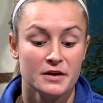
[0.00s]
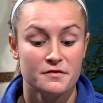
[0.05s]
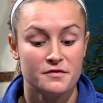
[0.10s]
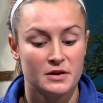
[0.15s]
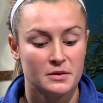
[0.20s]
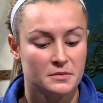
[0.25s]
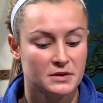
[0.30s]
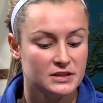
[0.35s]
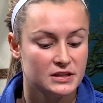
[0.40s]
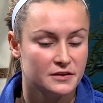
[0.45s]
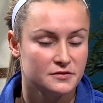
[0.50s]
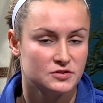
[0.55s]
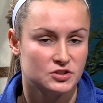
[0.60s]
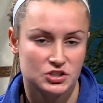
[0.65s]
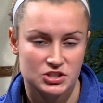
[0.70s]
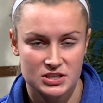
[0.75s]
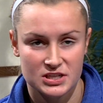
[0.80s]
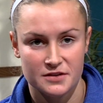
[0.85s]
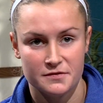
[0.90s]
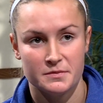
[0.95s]
family left
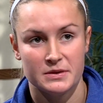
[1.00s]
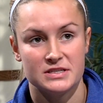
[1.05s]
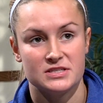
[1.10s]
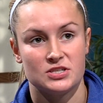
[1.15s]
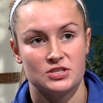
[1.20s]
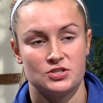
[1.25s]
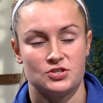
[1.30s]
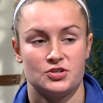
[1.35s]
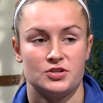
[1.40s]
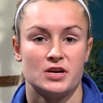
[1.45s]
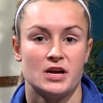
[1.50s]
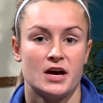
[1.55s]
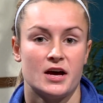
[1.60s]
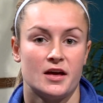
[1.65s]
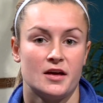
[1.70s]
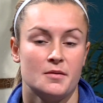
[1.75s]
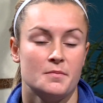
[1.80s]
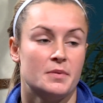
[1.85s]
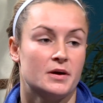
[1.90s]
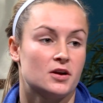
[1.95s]
just to give my sister and I
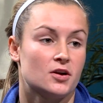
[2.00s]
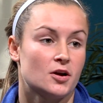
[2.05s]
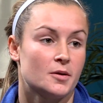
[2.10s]
a better